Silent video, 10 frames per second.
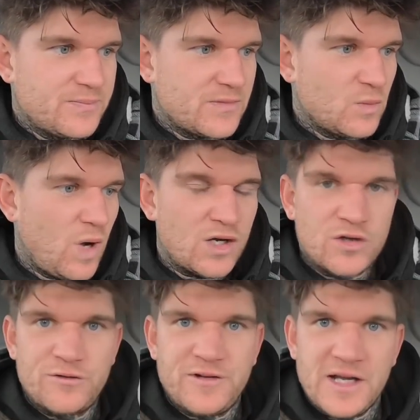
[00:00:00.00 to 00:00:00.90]
One
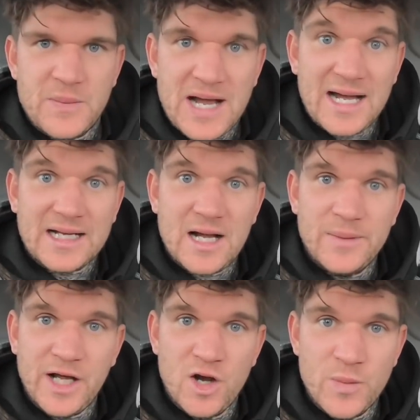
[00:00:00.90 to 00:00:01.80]
good thing about
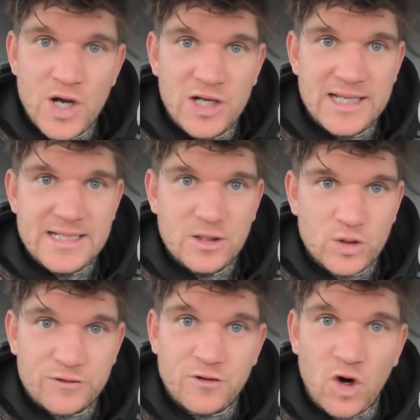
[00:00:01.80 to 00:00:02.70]
coming home early
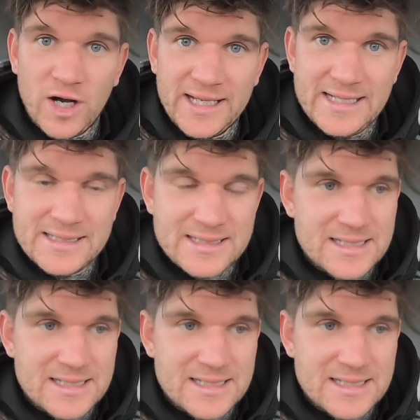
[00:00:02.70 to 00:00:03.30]
on a Friday